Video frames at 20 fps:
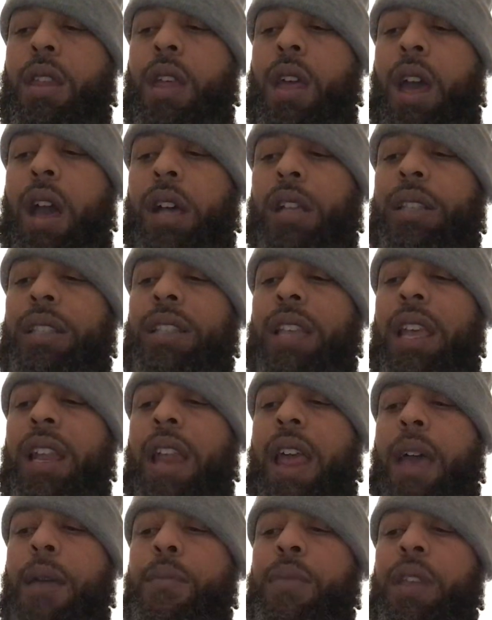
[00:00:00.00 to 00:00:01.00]
I say
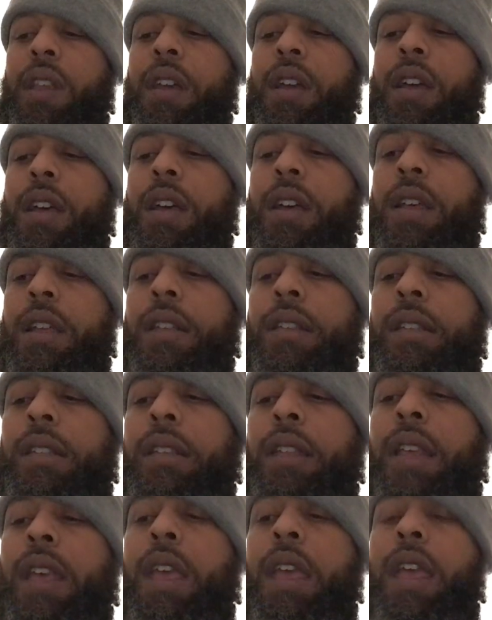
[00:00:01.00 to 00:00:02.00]
that because
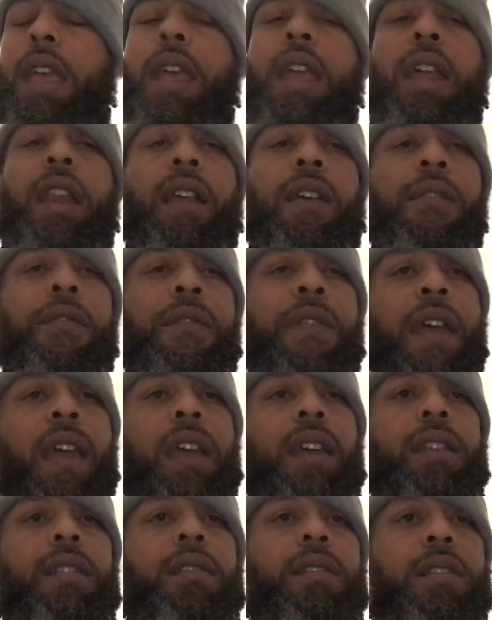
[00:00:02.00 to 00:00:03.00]
it
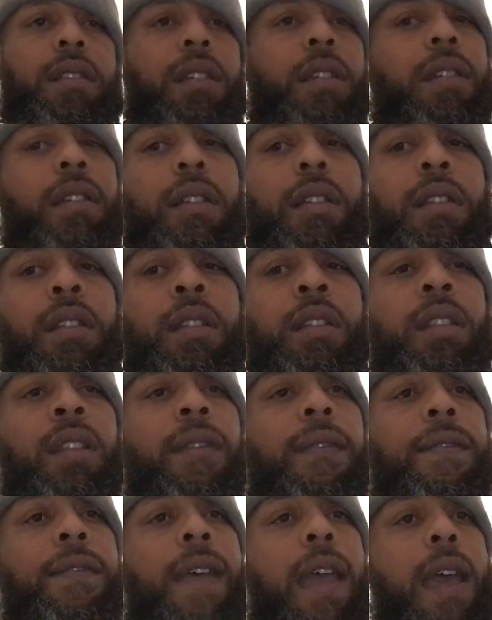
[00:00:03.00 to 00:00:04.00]
affects the
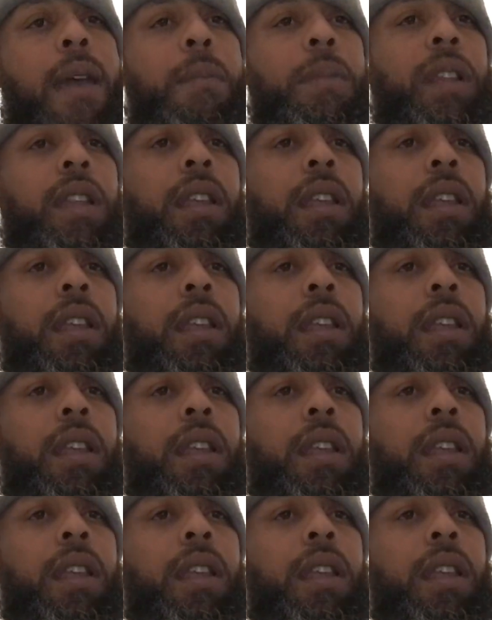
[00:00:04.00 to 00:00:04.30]
family,